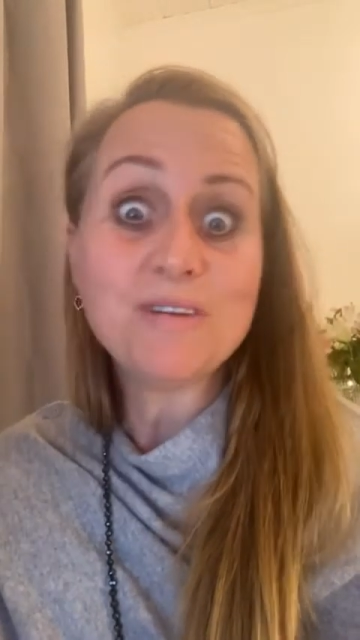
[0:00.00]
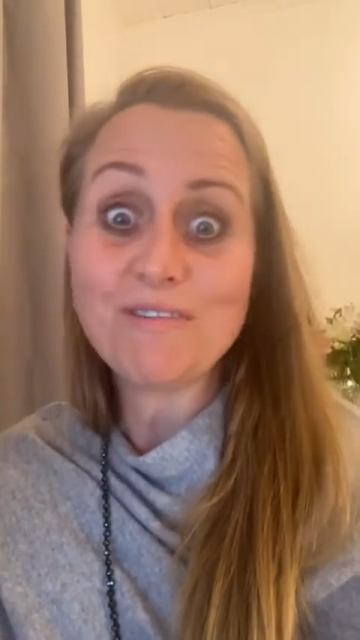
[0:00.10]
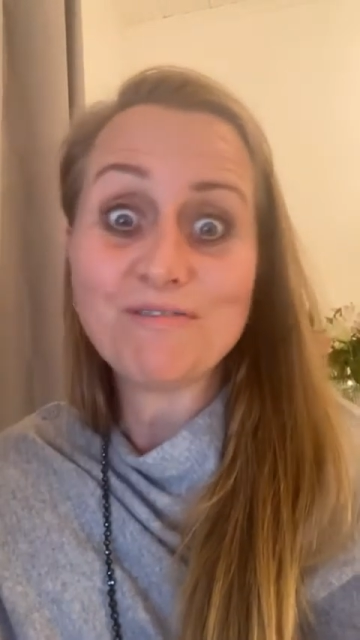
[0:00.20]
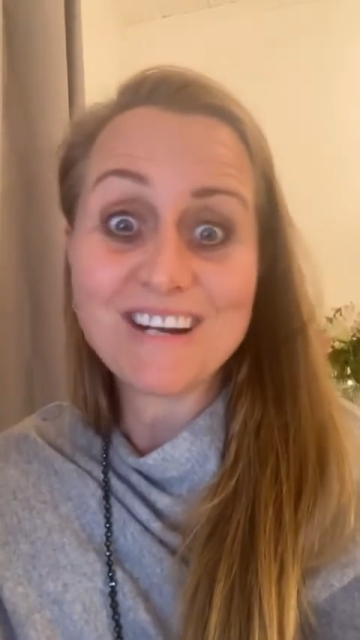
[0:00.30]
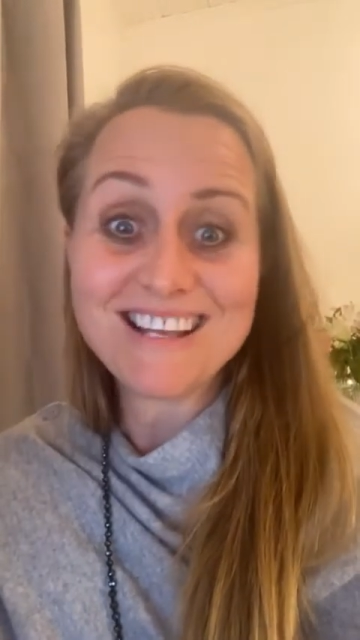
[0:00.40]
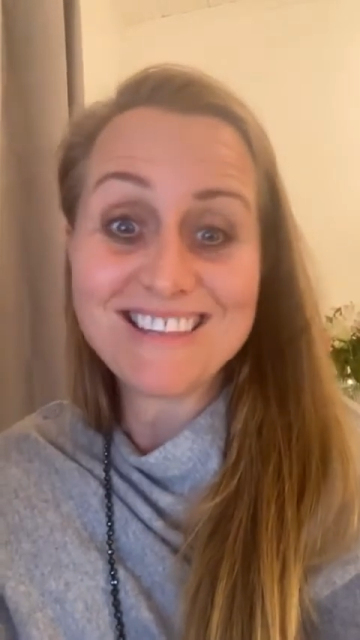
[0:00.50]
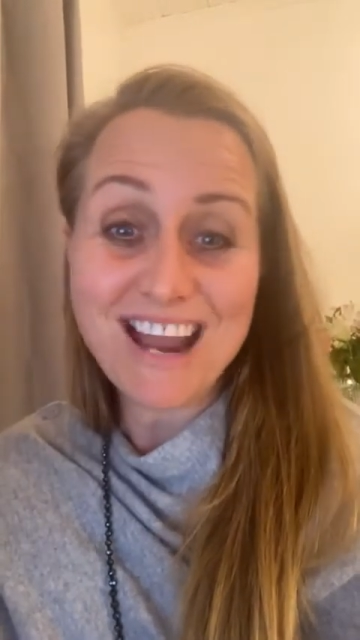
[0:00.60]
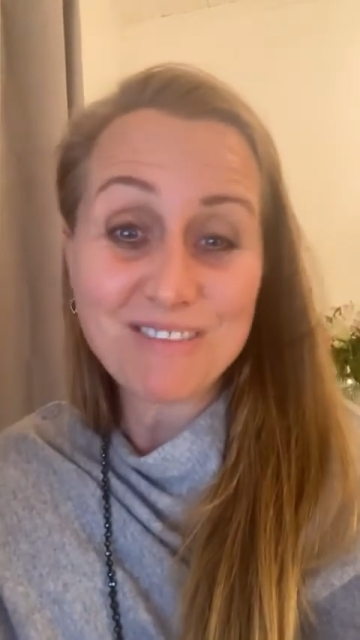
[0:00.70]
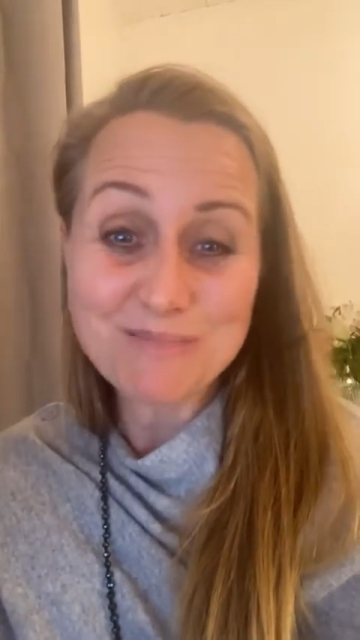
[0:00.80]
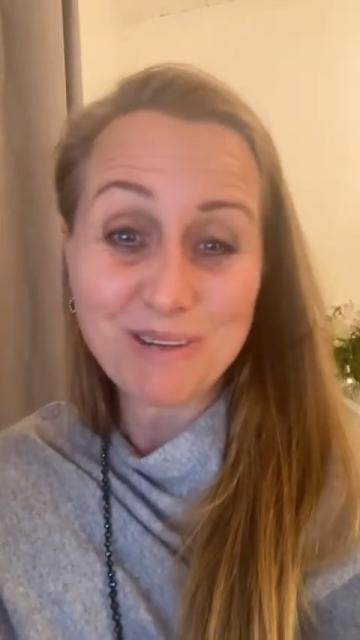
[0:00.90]
different in
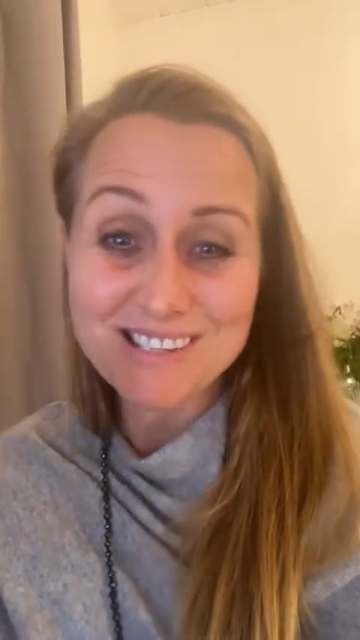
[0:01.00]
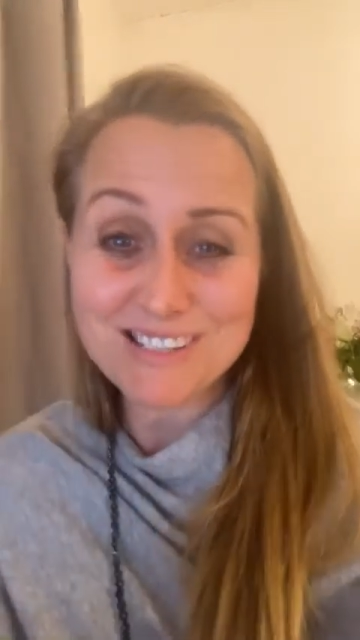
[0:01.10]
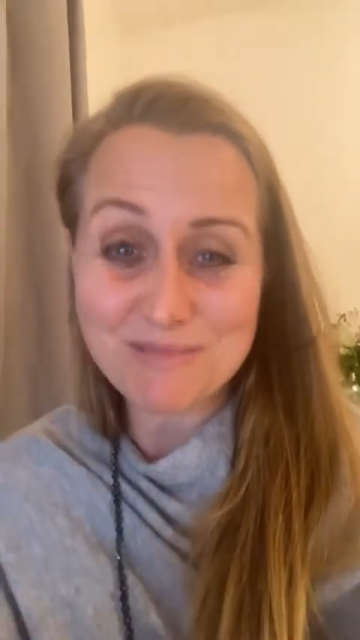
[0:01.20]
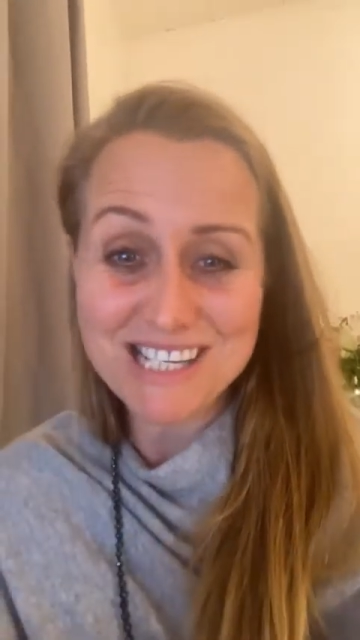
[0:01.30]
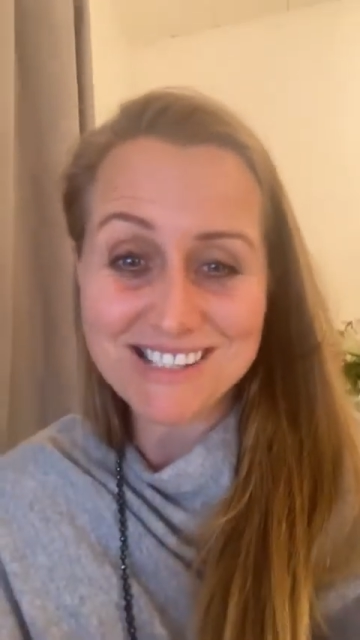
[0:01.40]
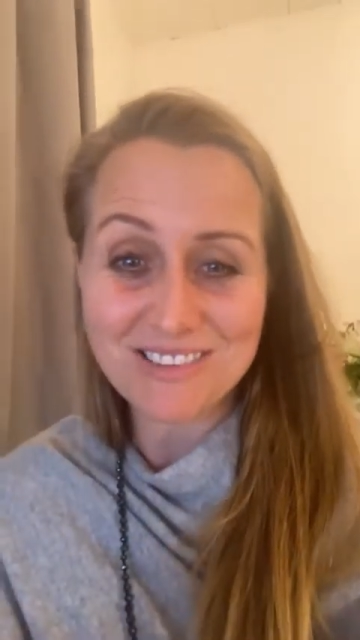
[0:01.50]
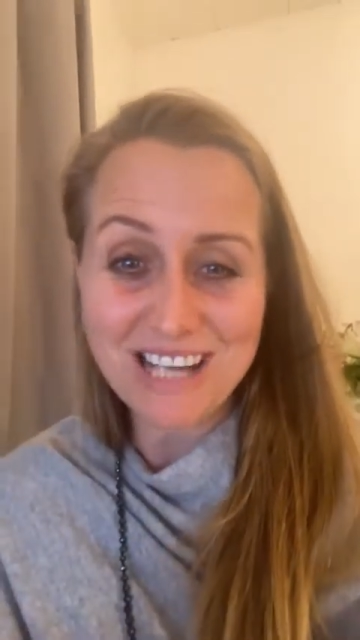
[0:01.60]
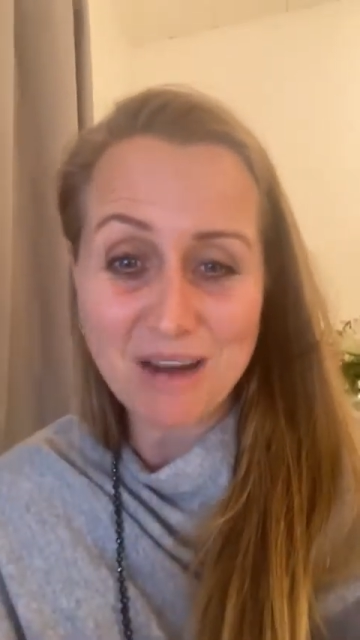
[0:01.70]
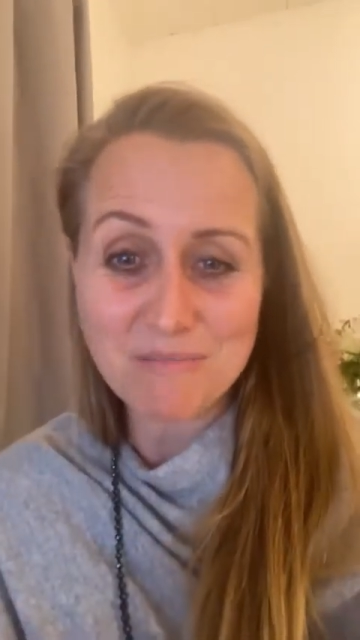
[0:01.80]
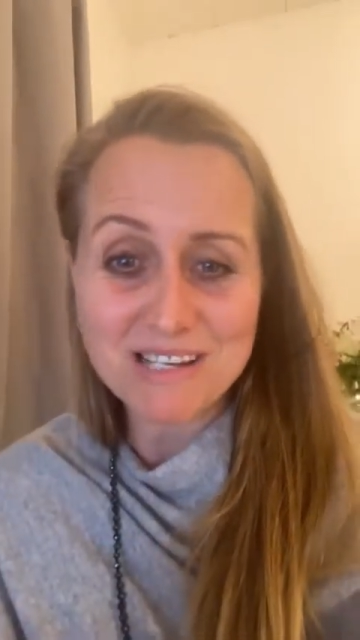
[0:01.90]
their response to medicinal
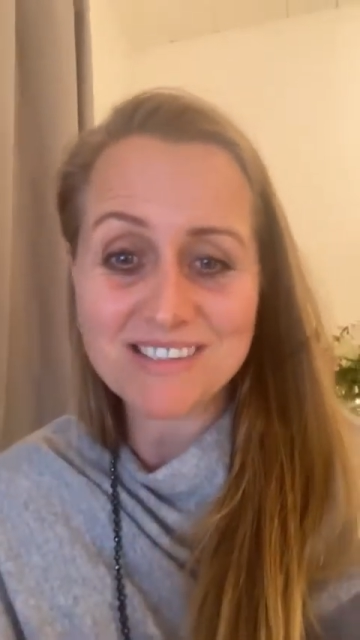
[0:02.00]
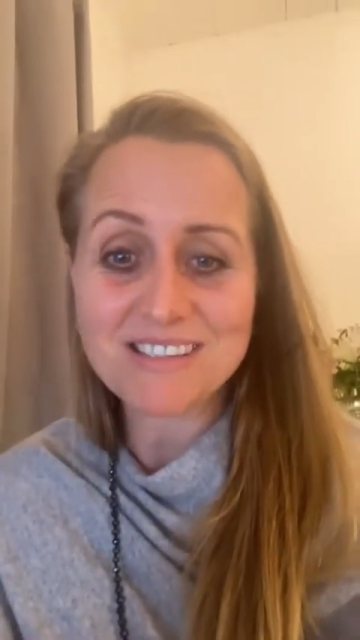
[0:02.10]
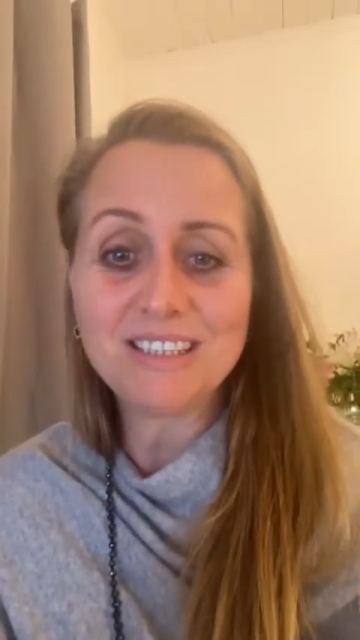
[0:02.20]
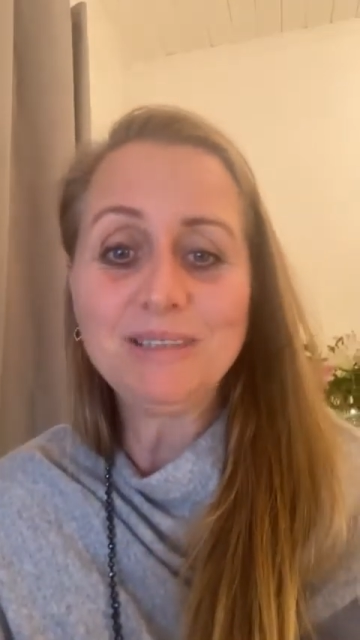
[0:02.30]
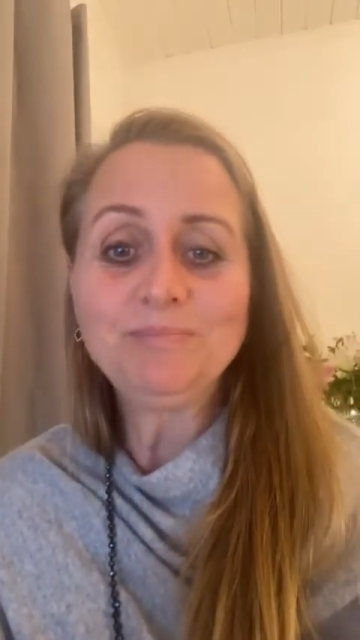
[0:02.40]
cannabis.